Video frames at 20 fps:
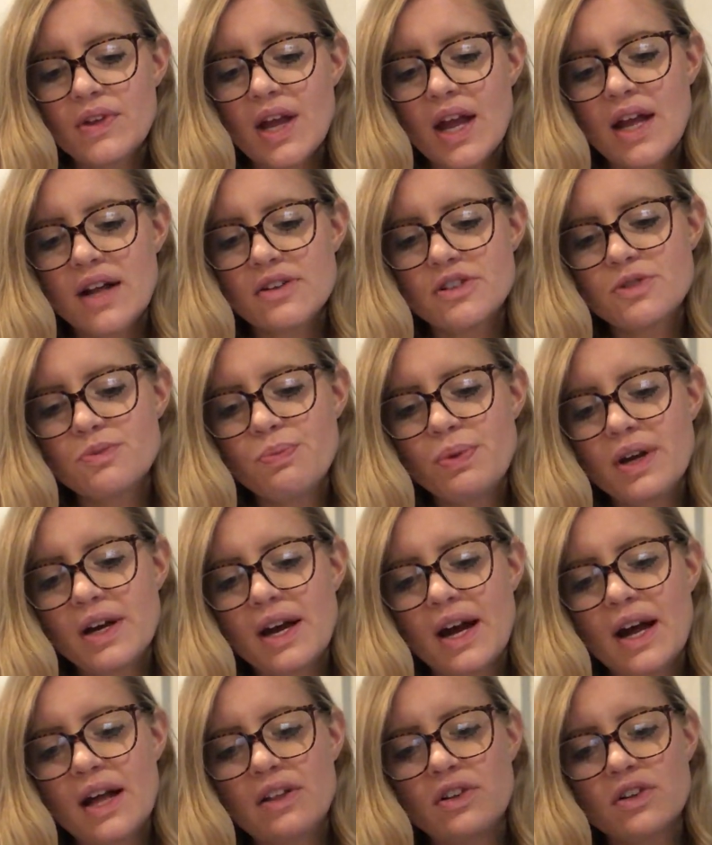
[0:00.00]
Hadel's big
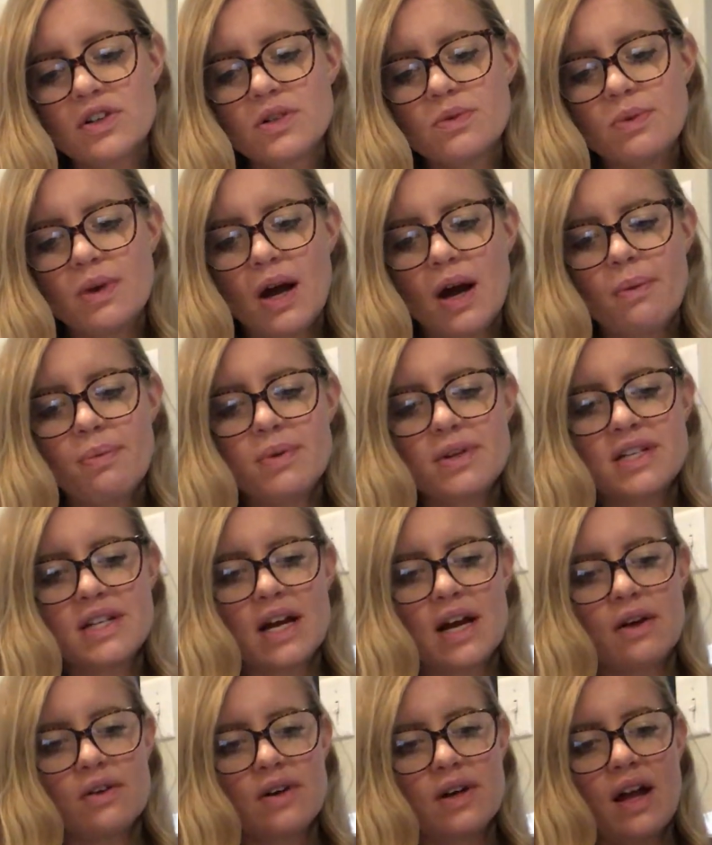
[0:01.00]
eye looked me up and
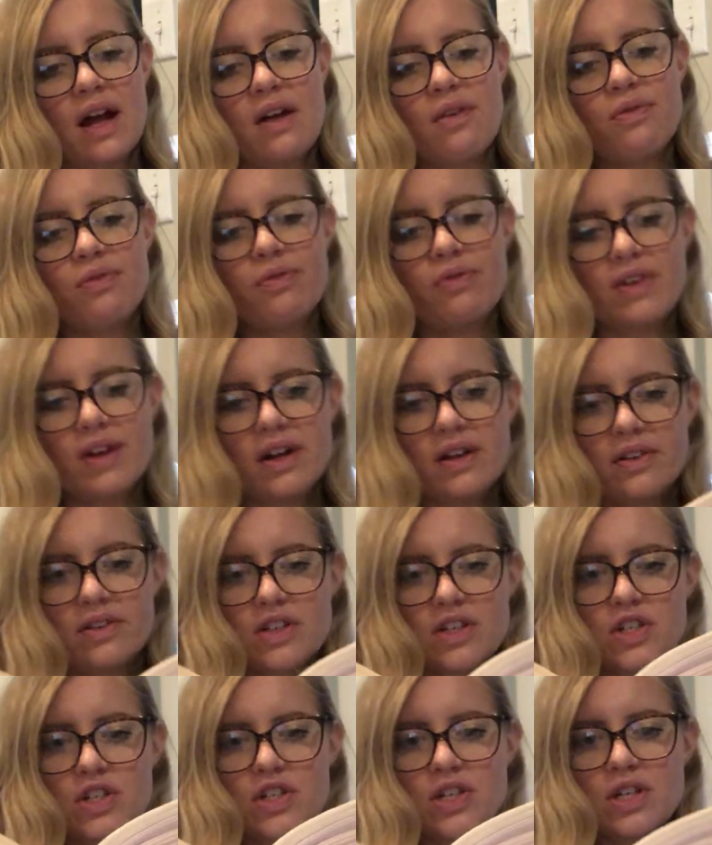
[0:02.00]
down, and I felt
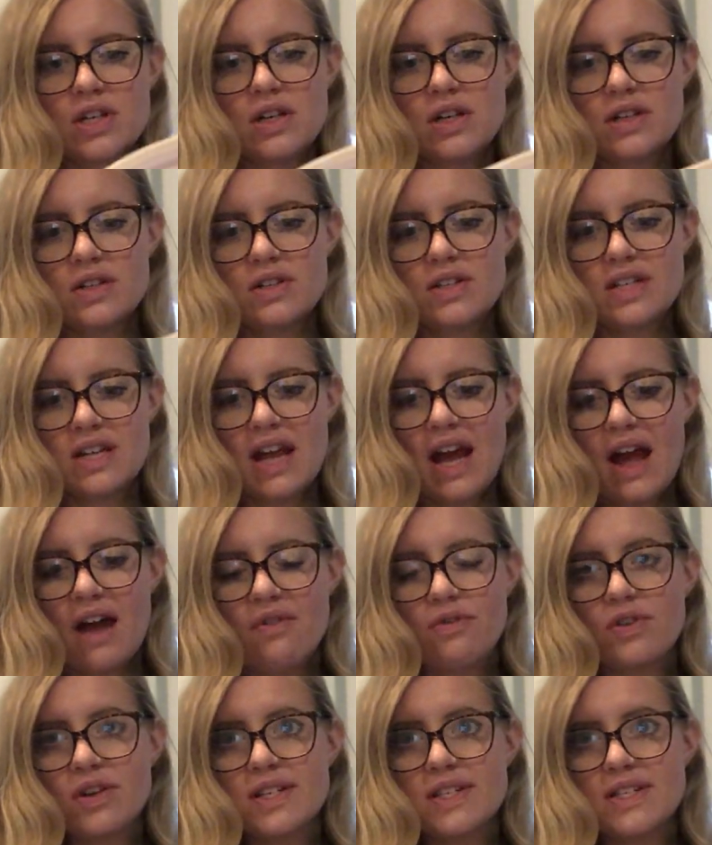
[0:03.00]
that she could see
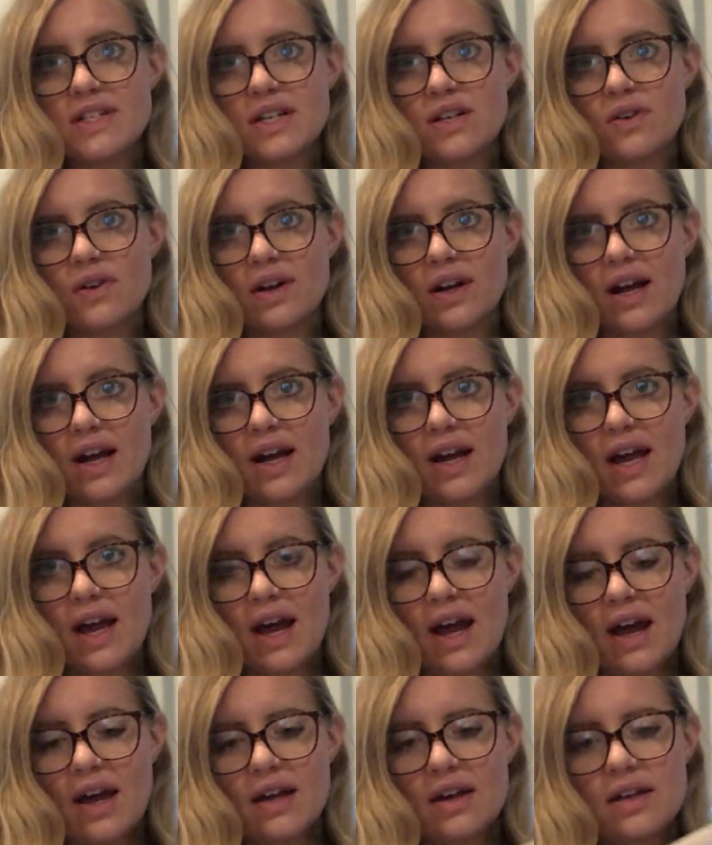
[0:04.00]
every secret I
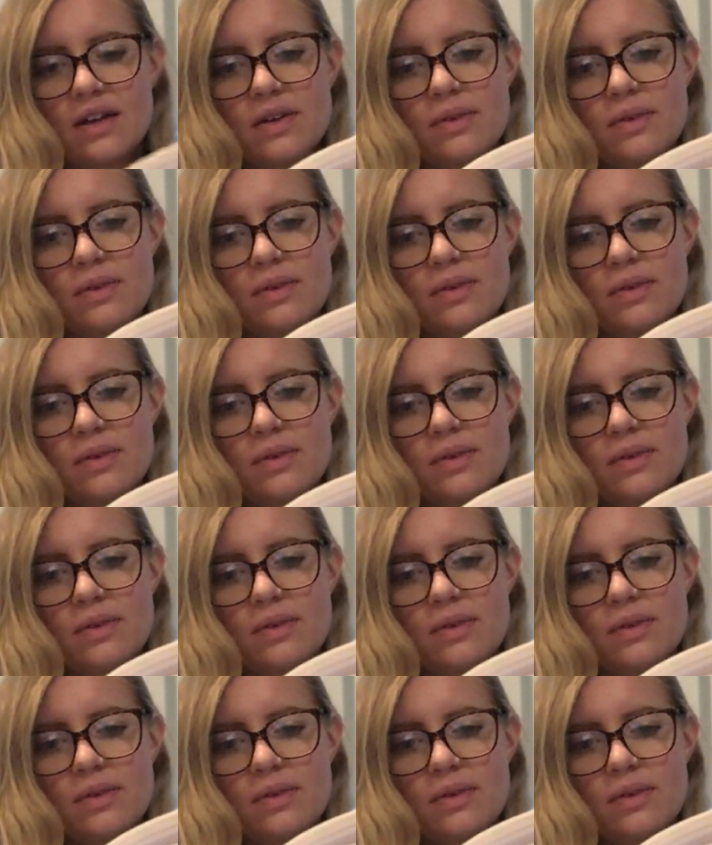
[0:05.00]
had.